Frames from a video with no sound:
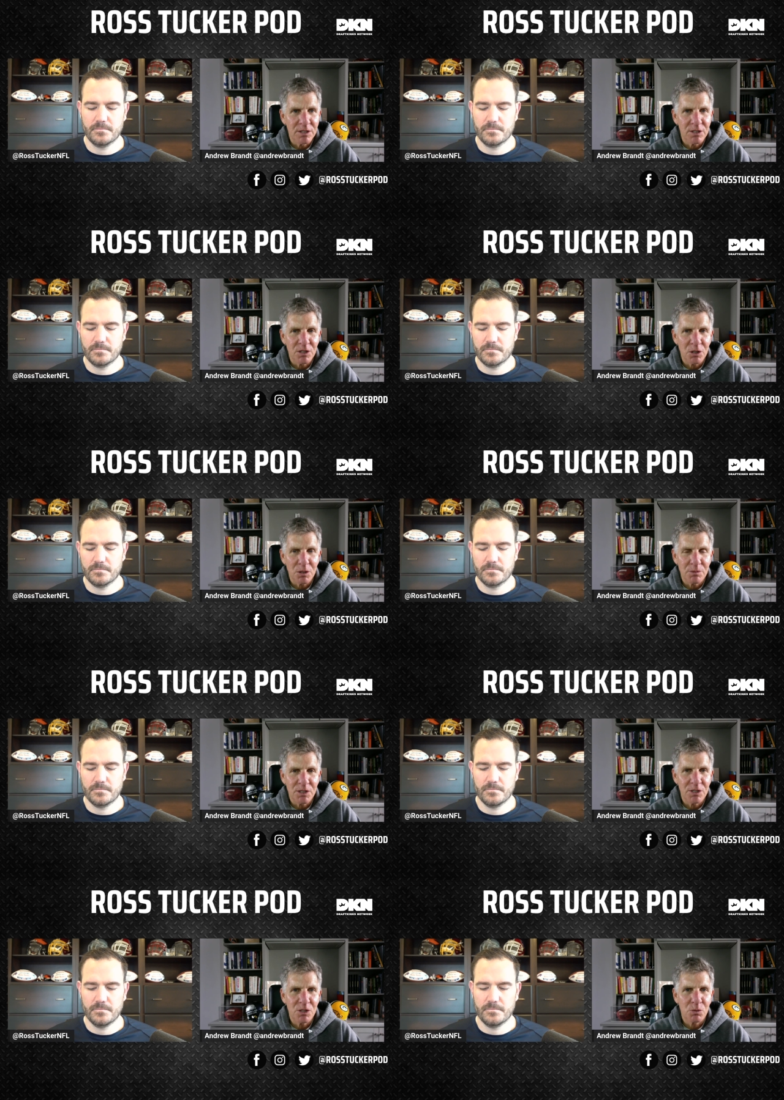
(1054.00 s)
Speaker 1: to terms and
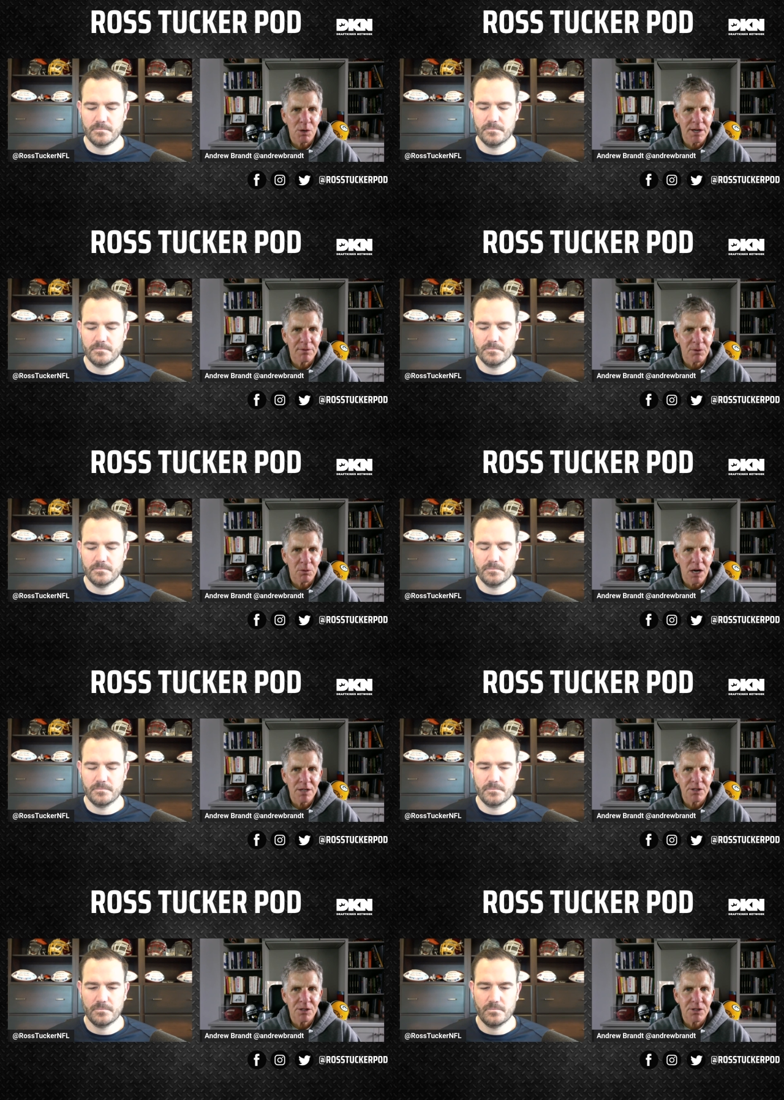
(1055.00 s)
they're just waiting for
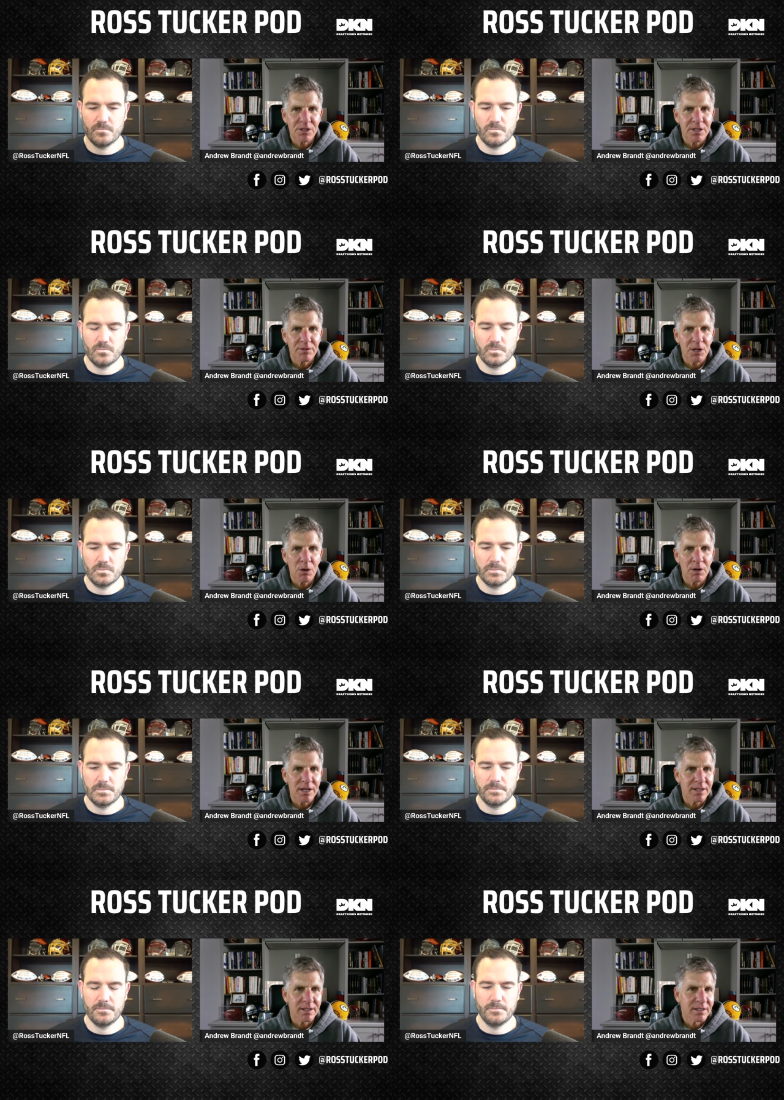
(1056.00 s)
Rodgers to give go
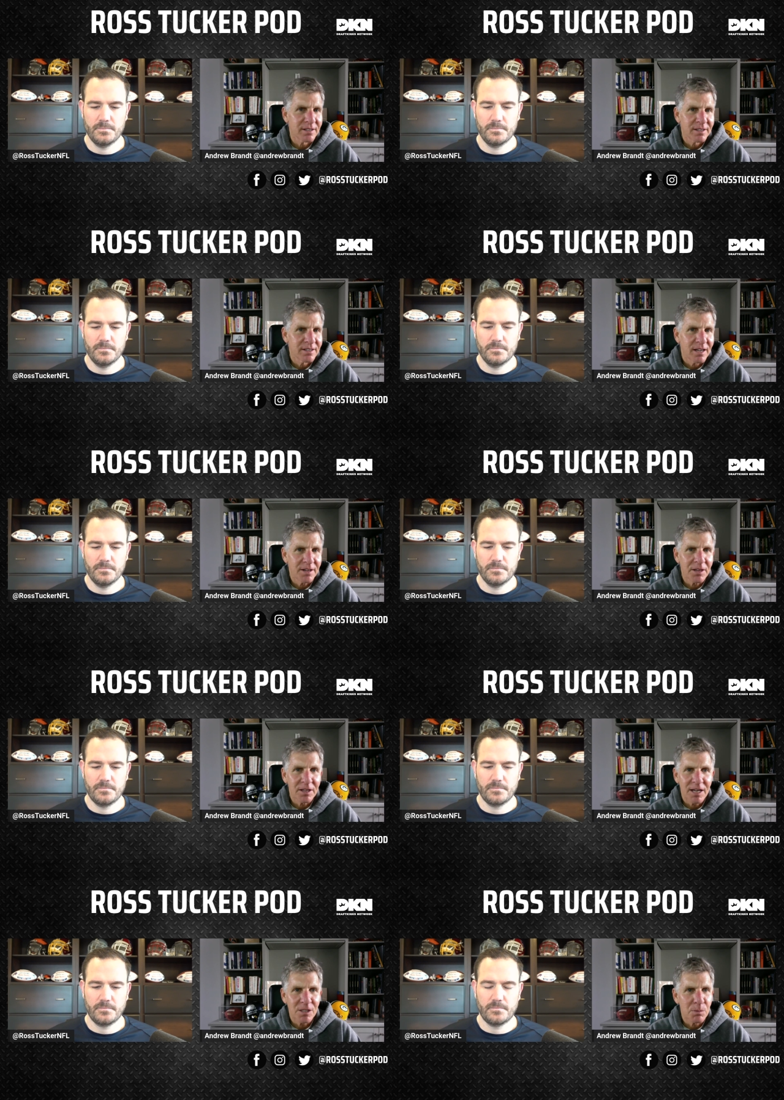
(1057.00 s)
ahead. I think
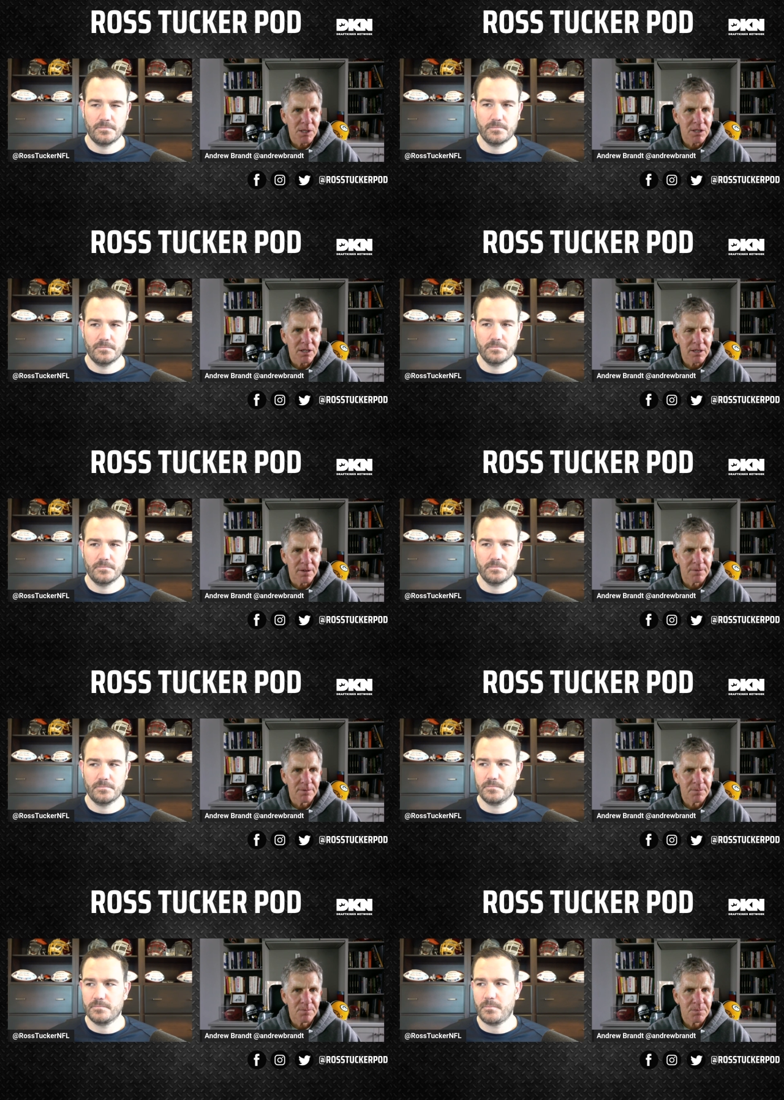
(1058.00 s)
that's been done.
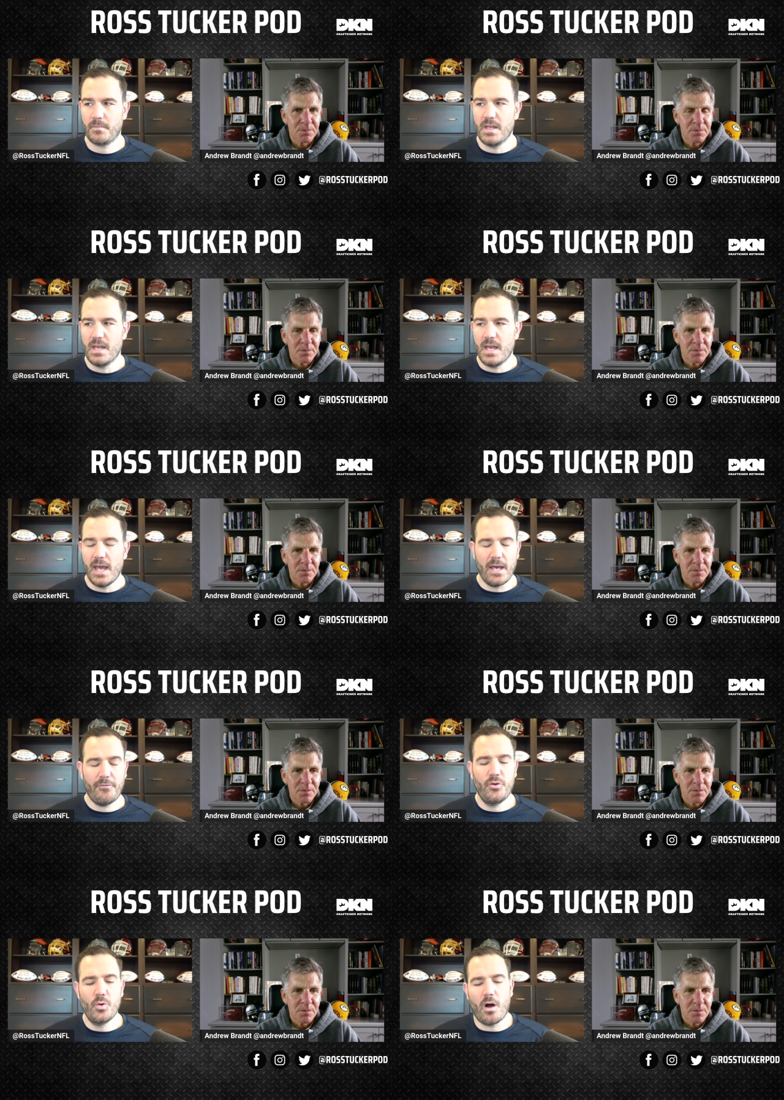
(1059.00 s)

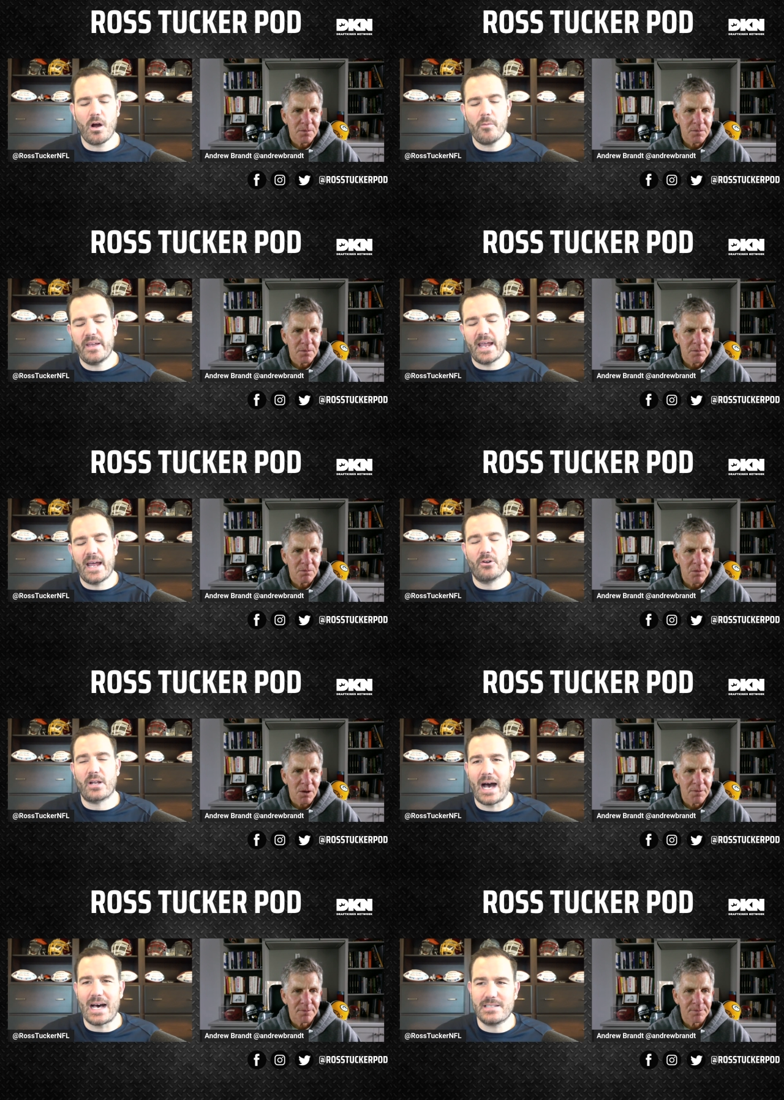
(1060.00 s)
If you
Speaker 2: are being held
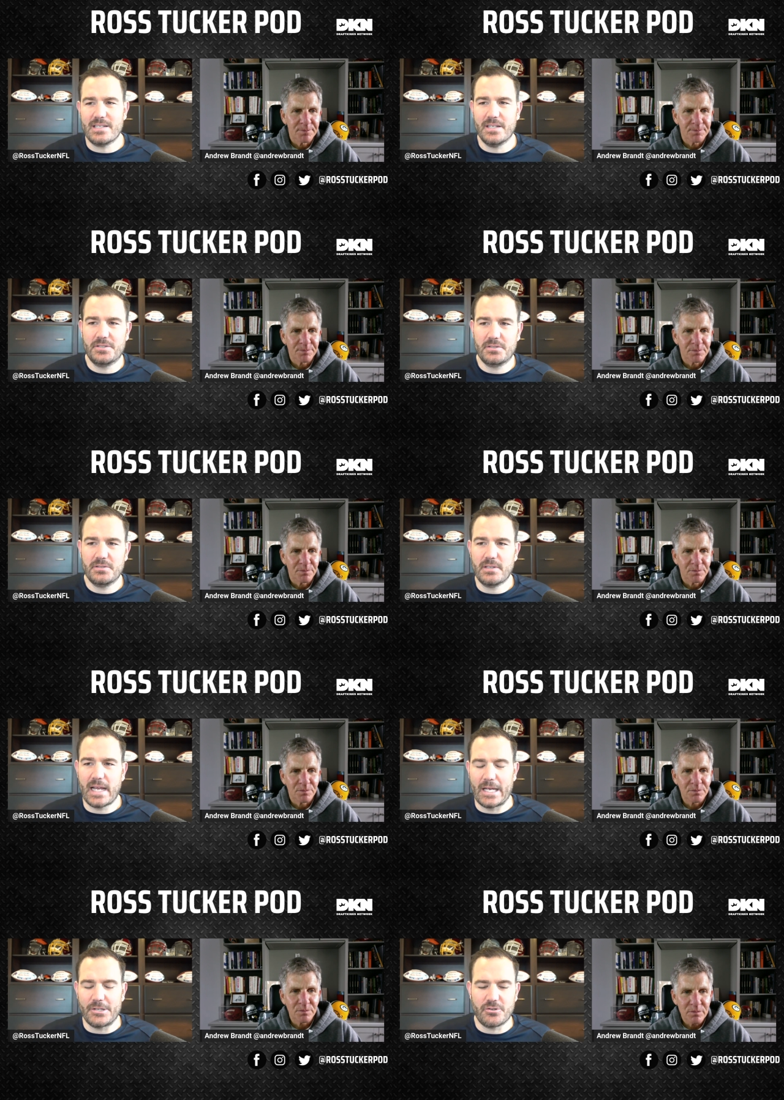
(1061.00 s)
hostage,
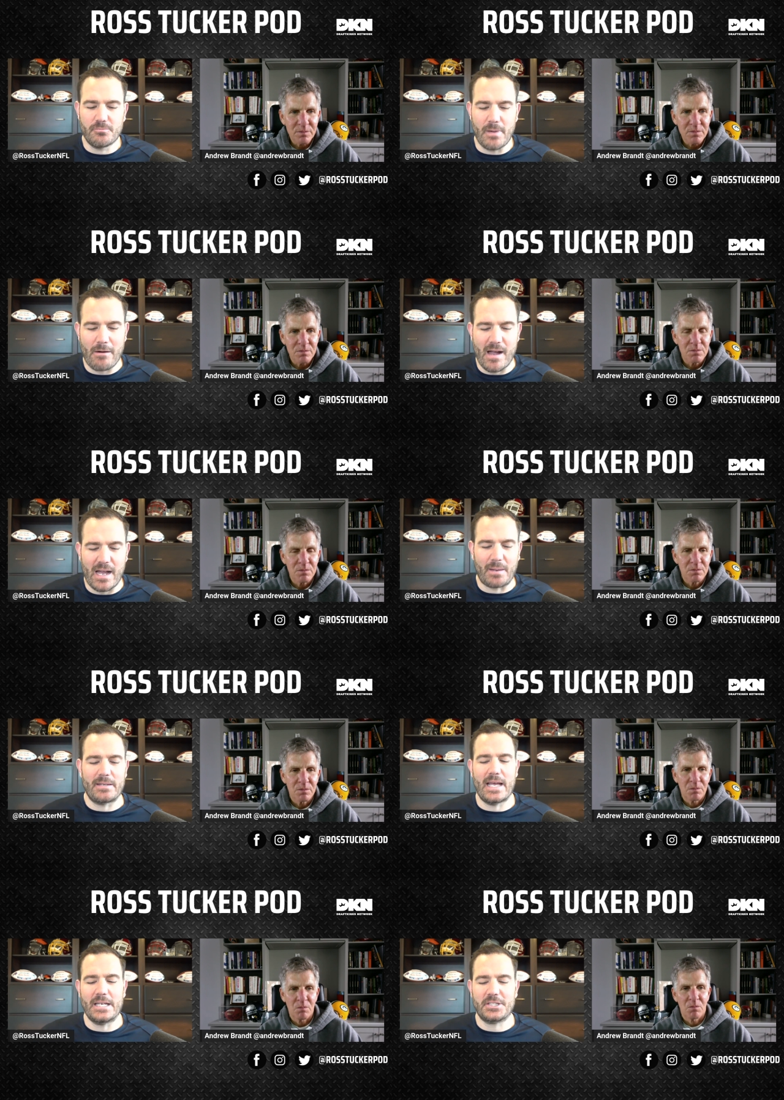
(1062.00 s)
Andrew, my
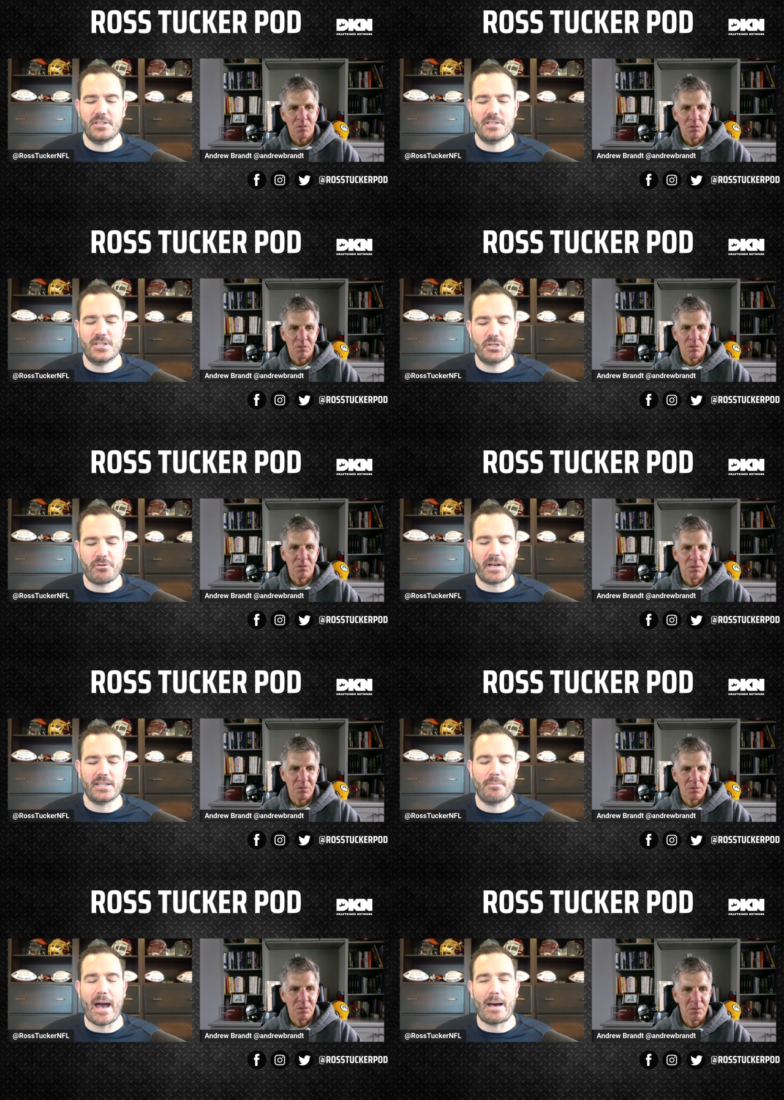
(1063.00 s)
recommendation is to drink
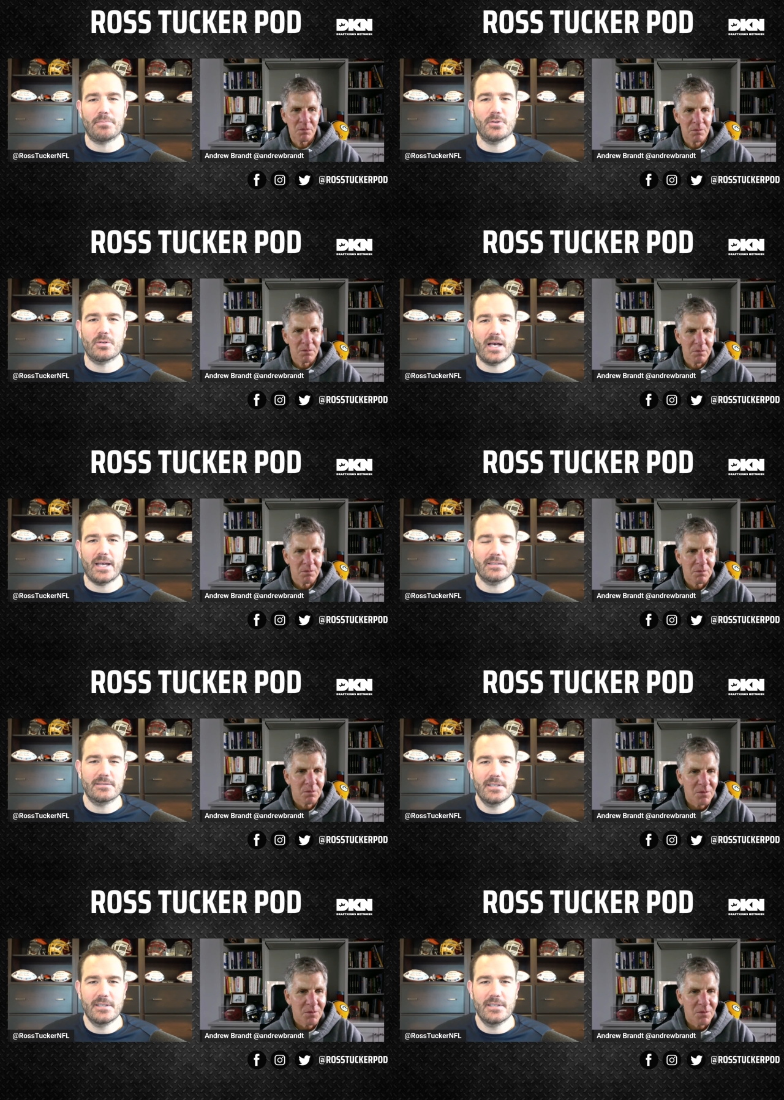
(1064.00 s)
Labatt Blue Light.